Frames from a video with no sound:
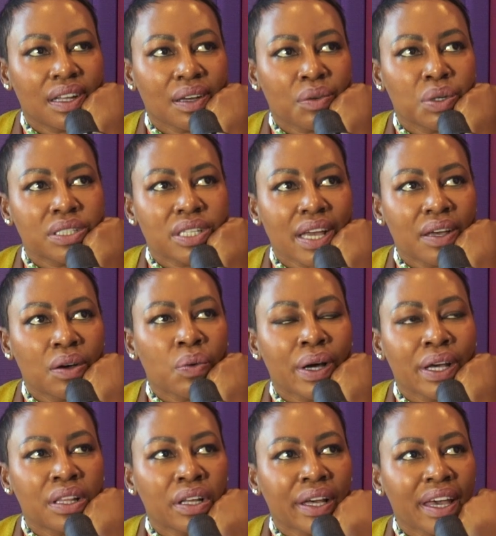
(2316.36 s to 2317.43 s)
Like we take
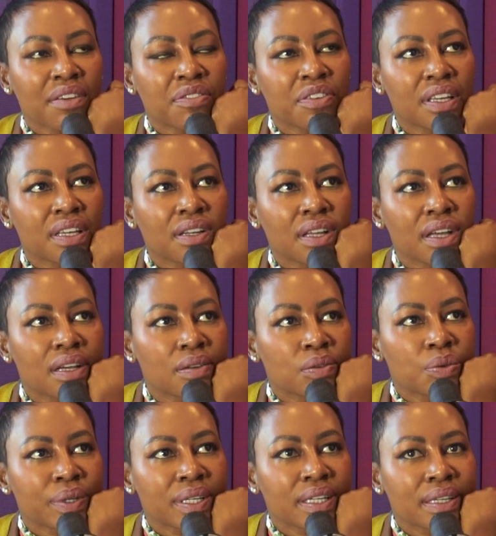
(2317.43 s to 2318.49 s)
away the caffeine, and
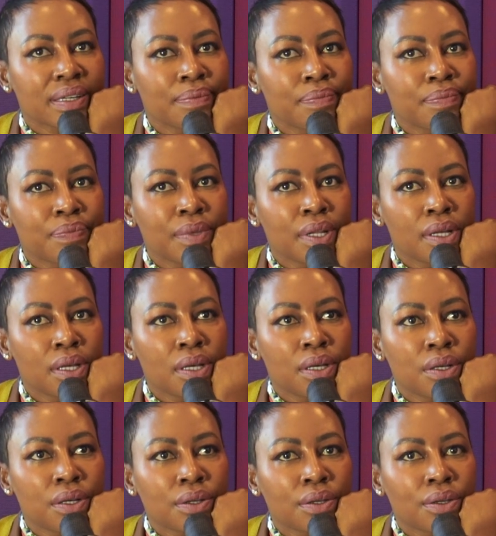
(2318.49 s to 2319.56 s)

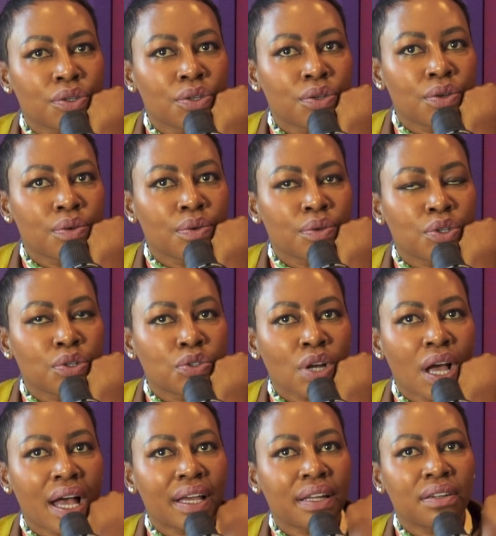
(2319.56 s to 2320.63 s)
you
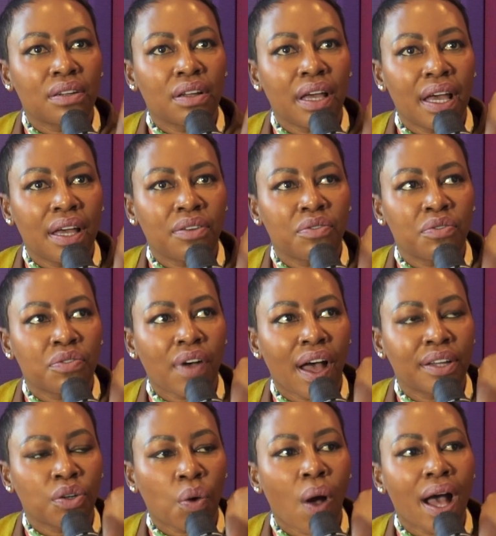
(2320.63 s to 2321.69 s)
try and
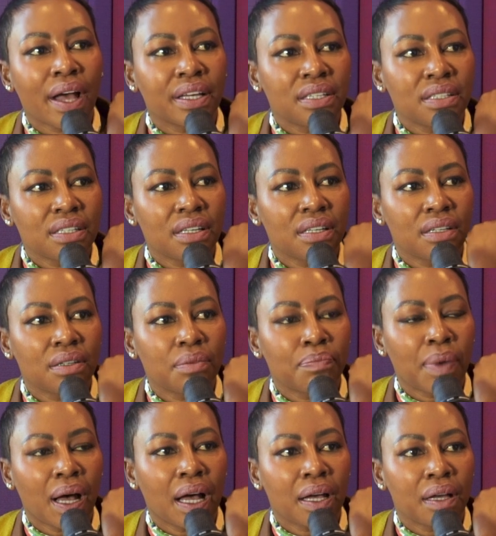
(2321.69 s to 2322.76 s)
find quiet
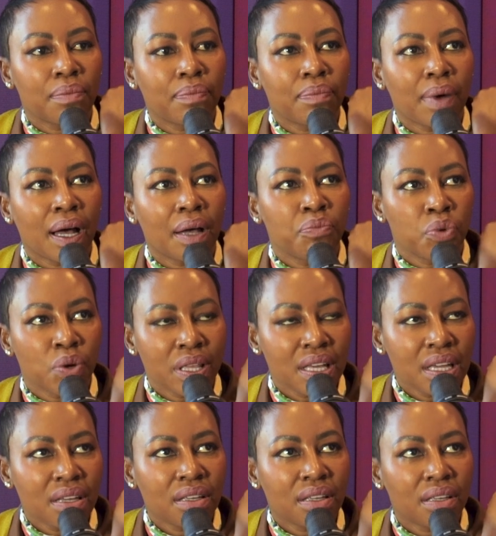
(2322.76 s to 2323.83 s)
by
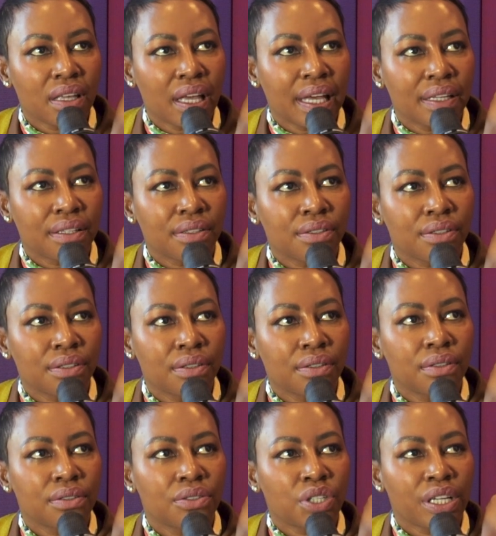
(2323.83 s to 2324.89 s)
breathing and
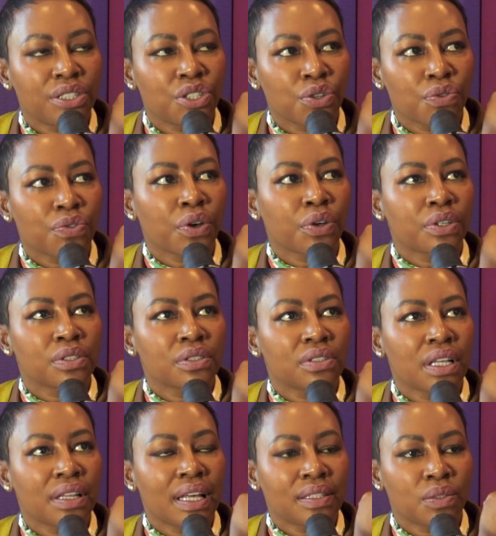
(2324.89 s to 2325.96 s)
changing your focus,
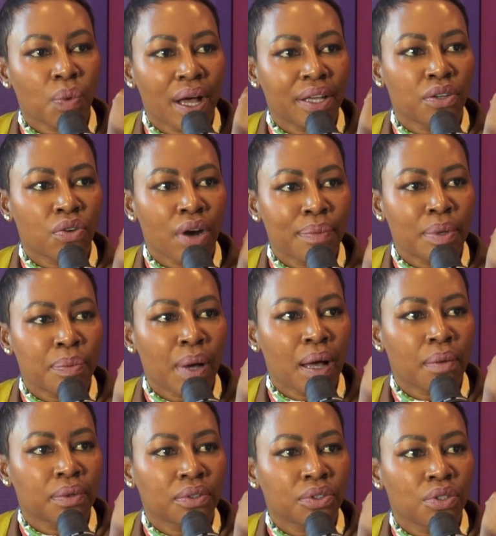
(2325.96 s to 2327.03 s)
and that's why you grab the
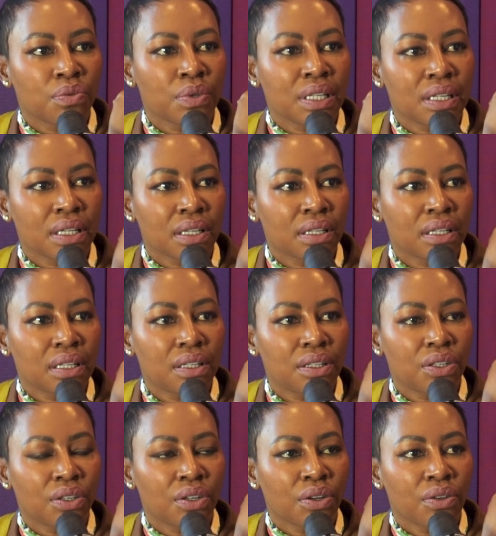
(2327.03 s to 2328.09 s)
Bible. You're reading,
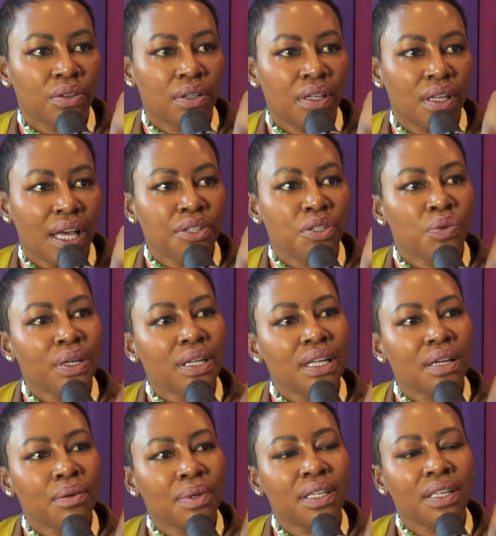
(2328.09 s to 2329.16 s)
and you're reading
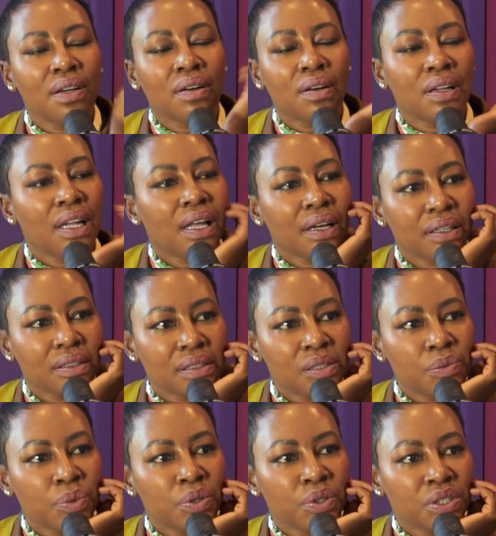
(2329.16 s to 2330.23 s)
about like
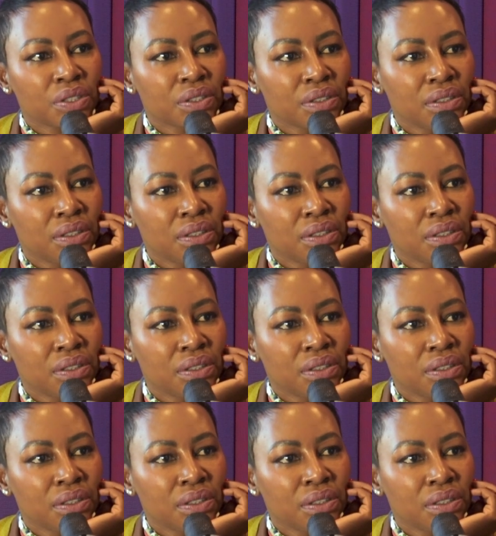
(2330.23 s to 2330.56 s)
spiritual.